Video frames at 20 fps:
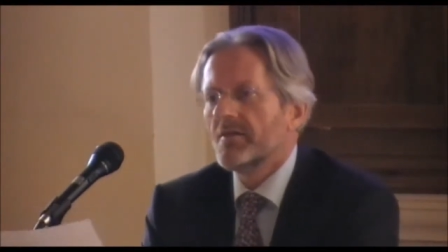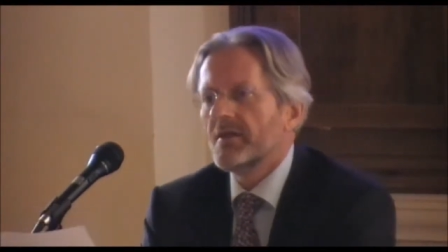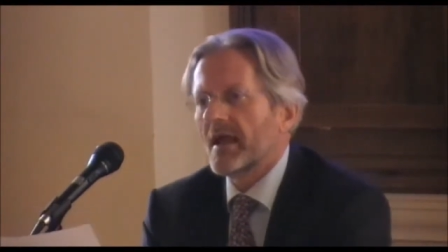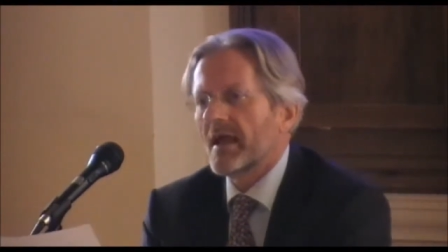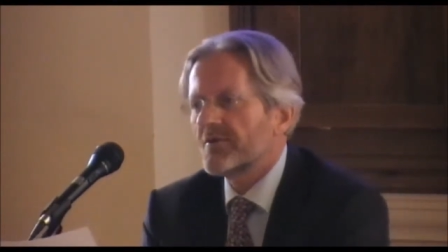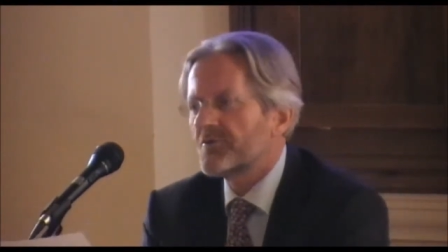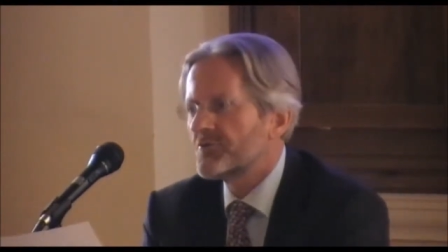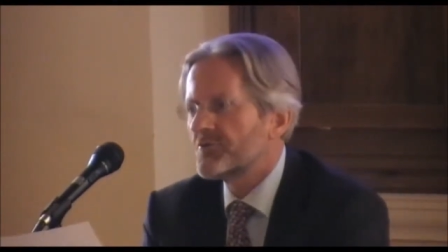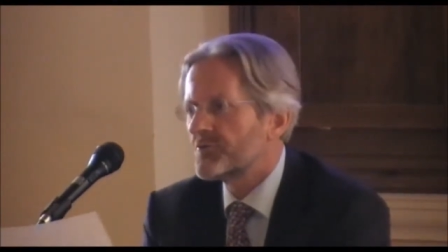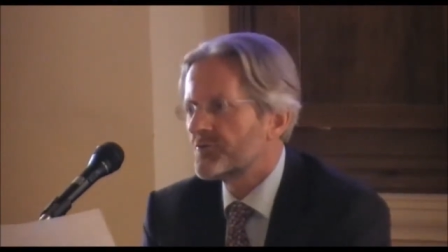
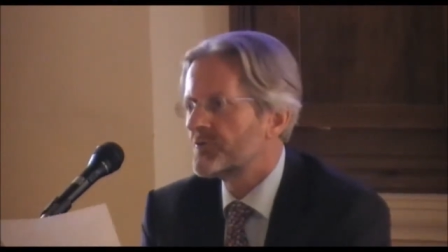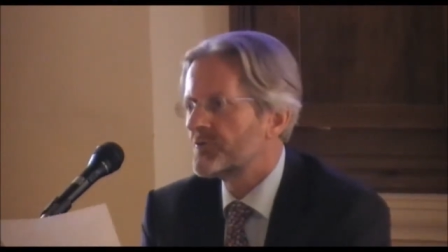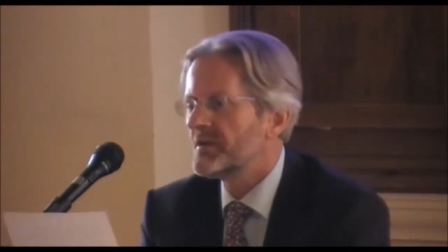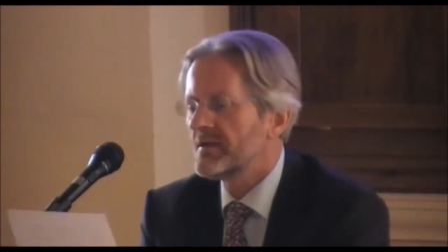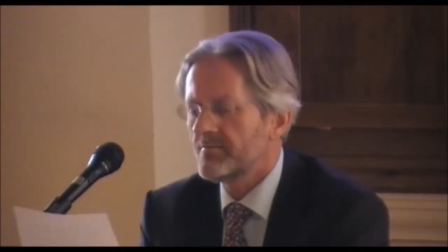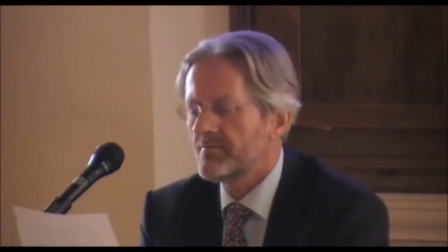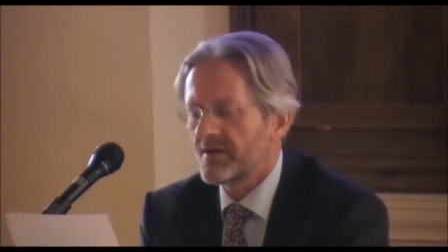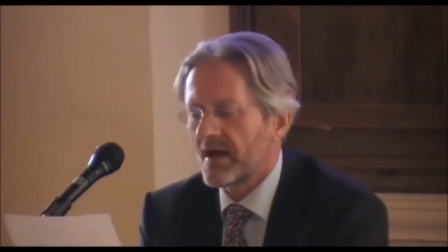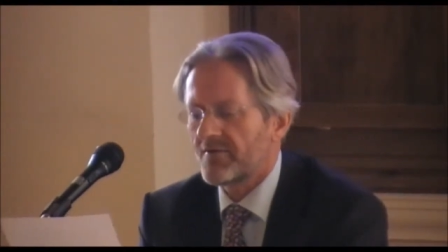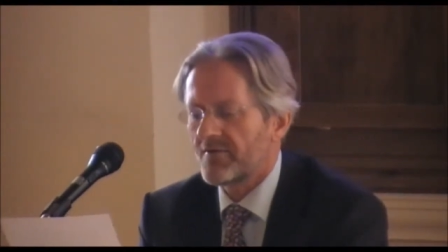The
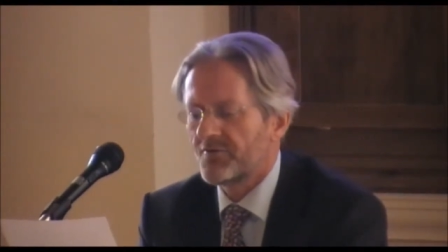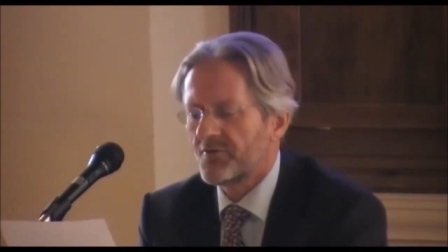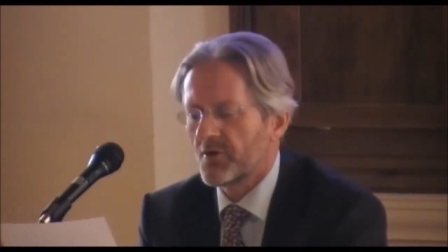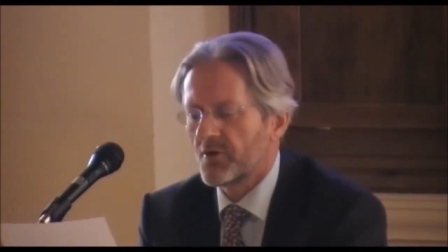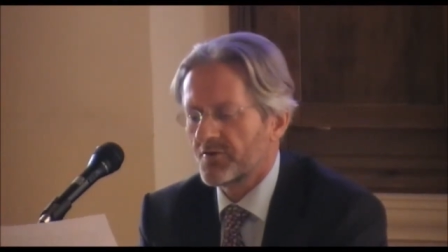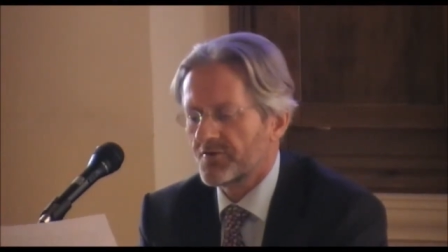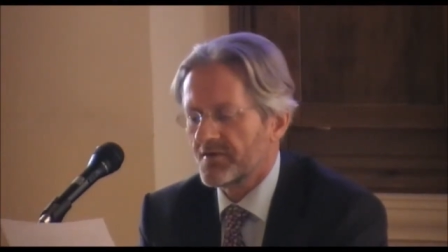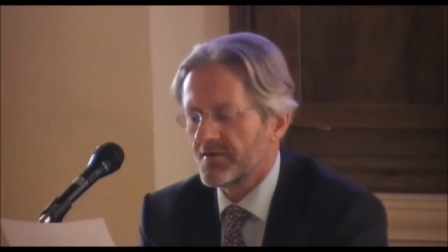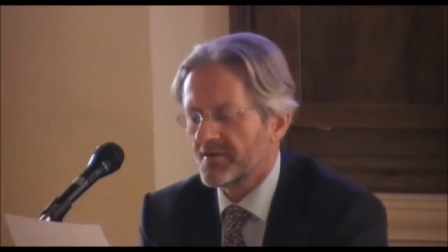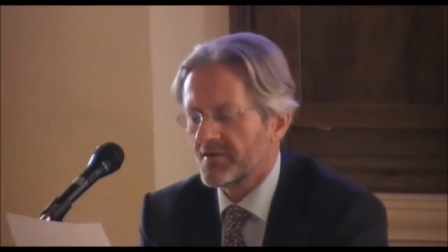extreme
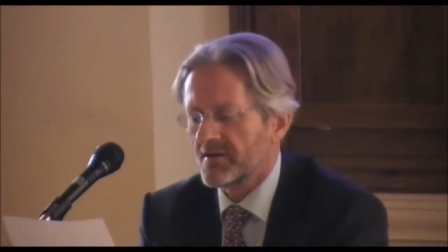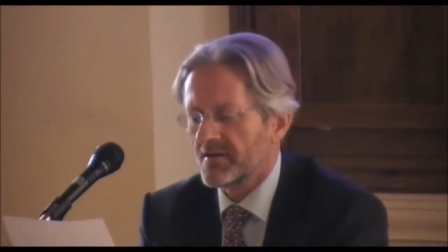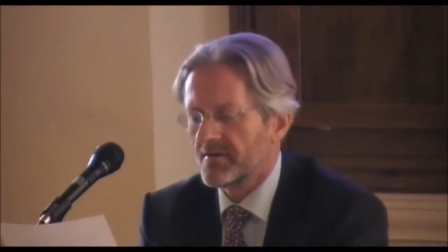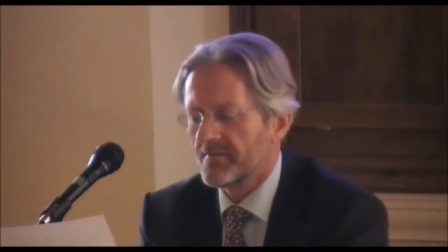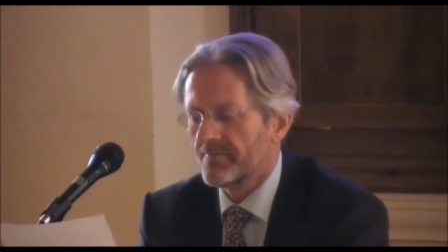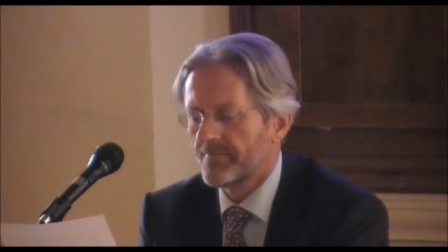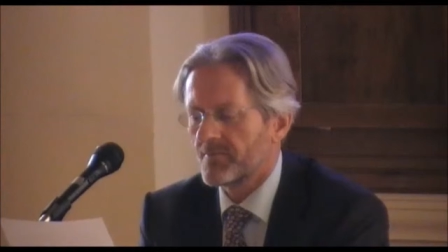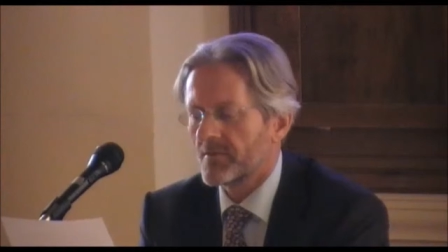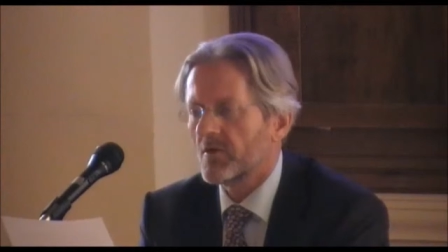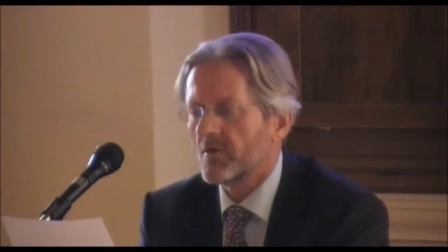diversity
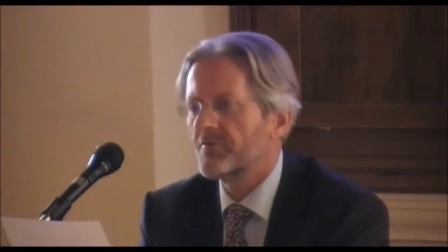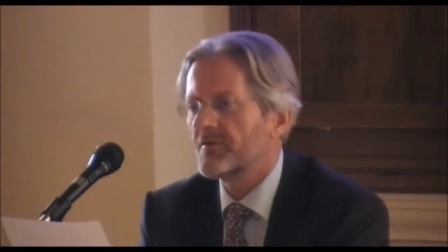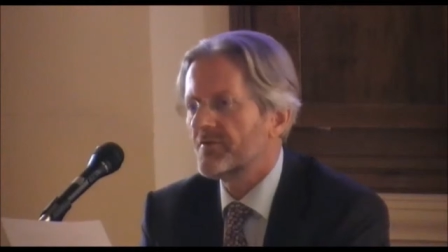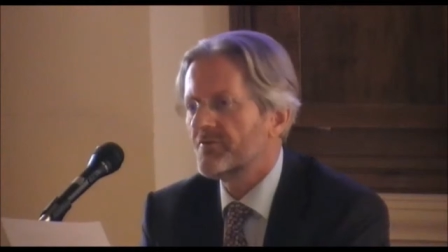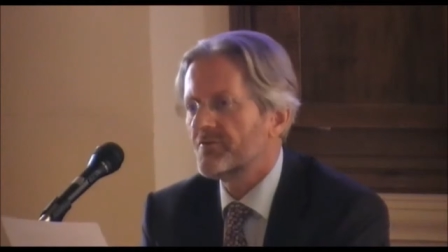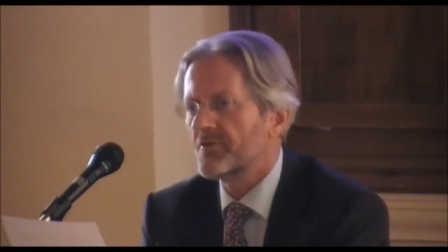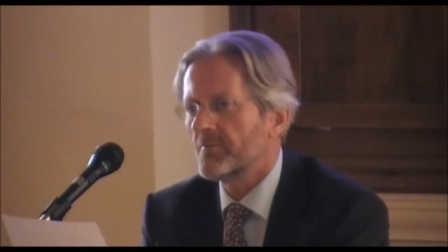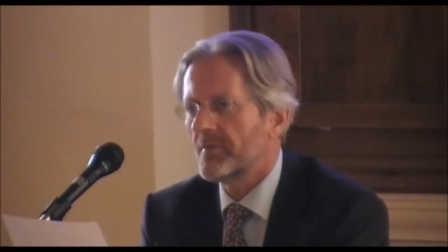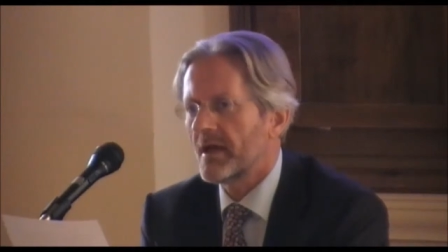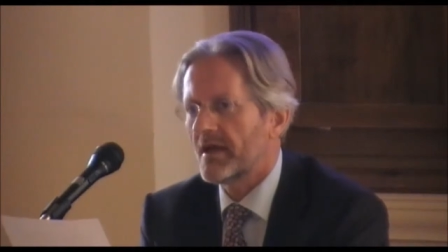of
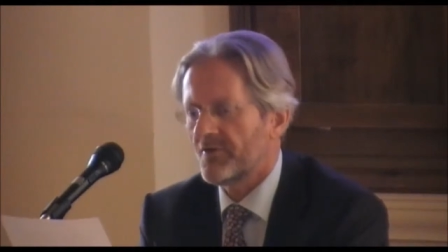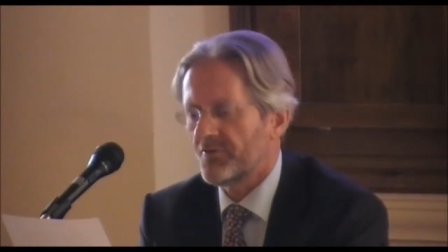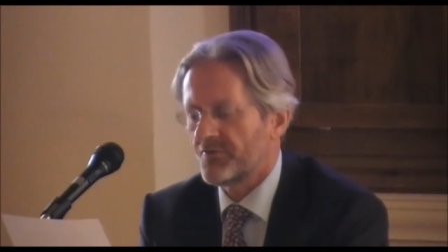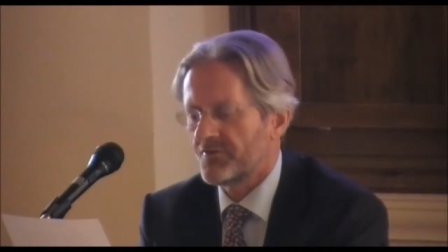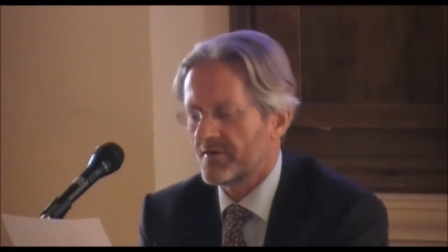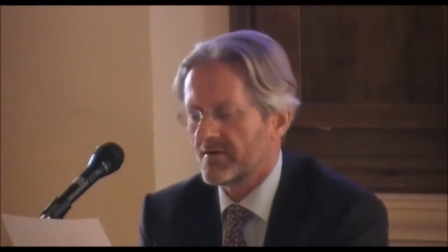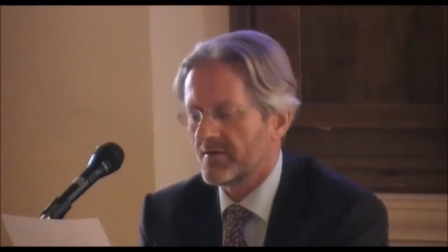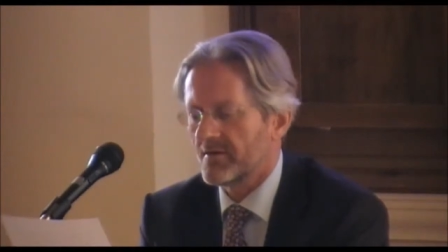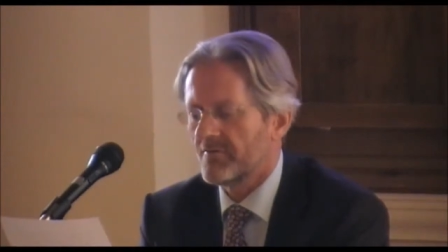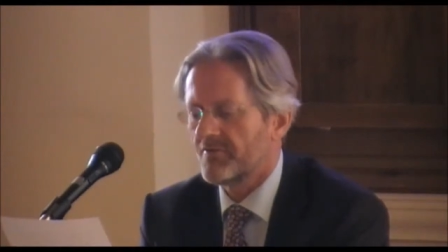
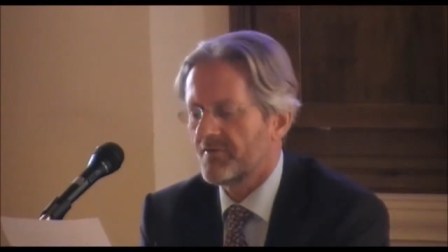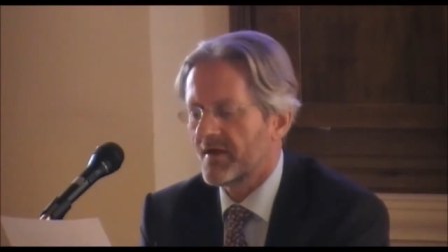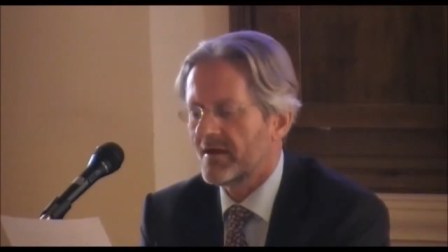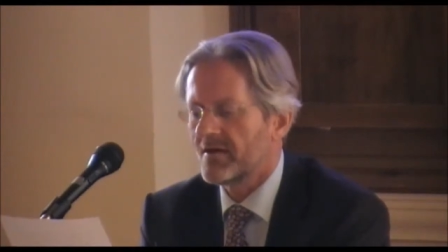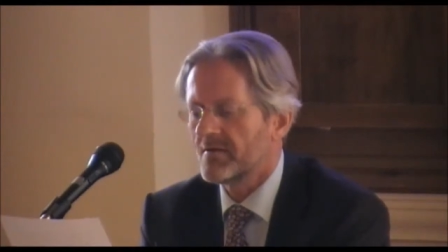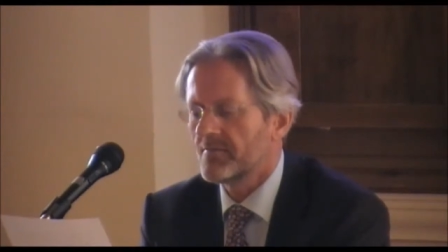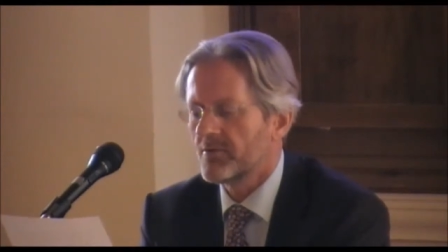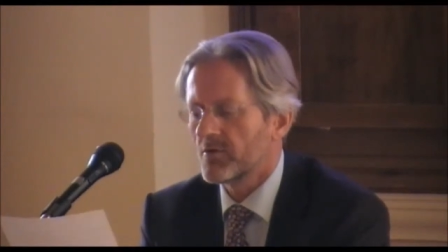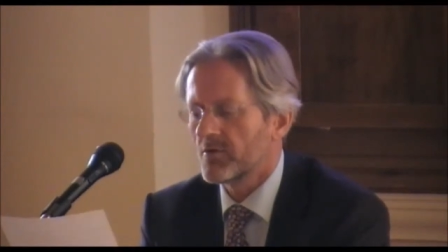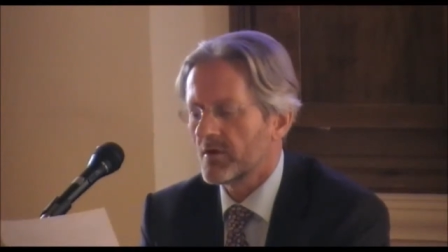information
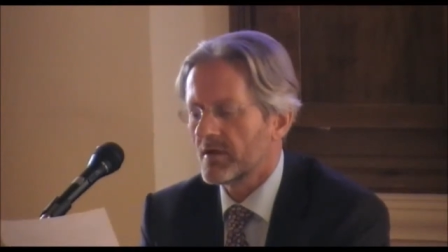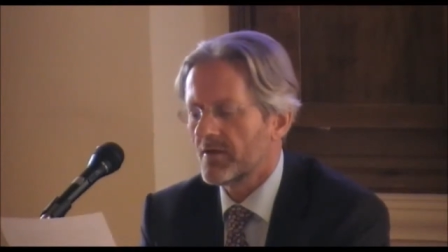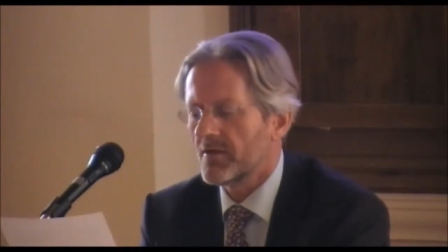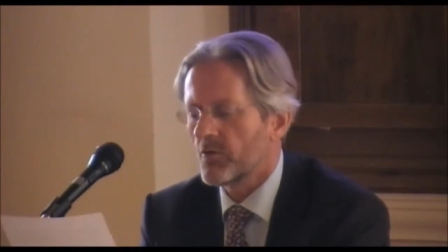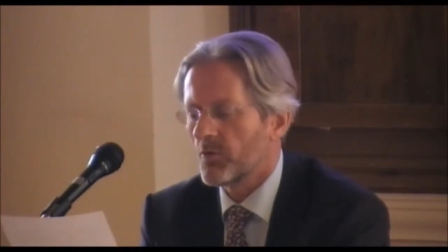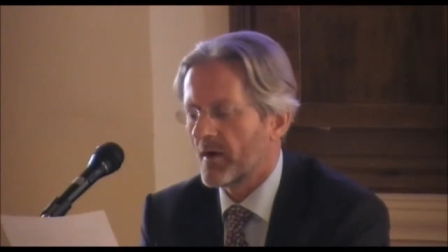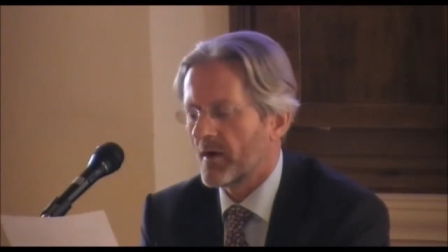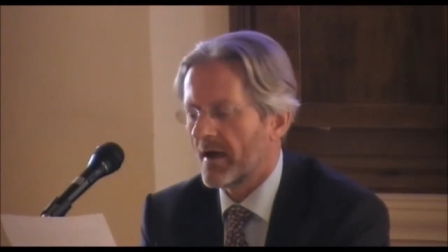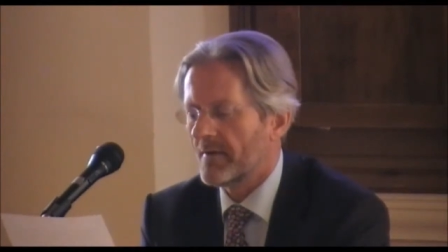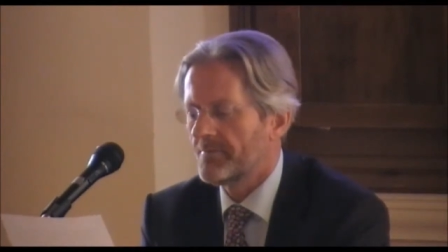available in
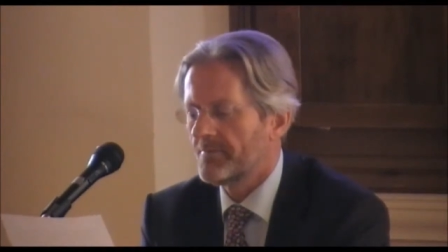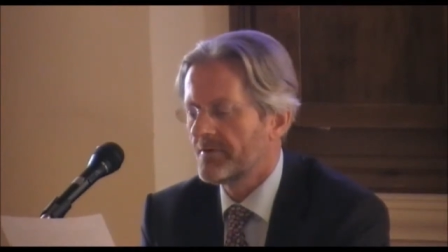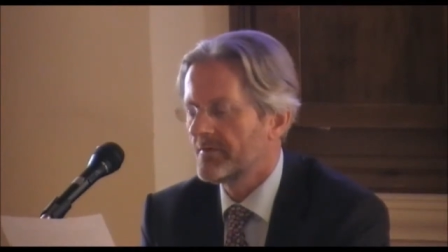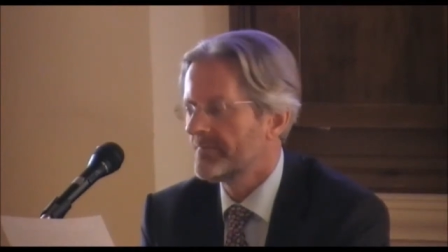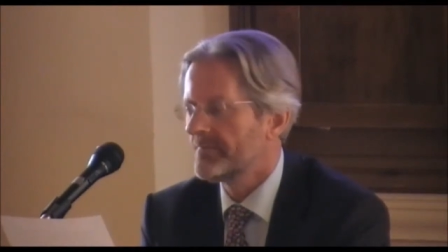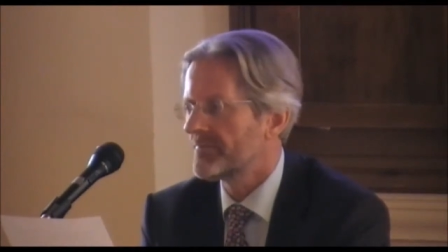the web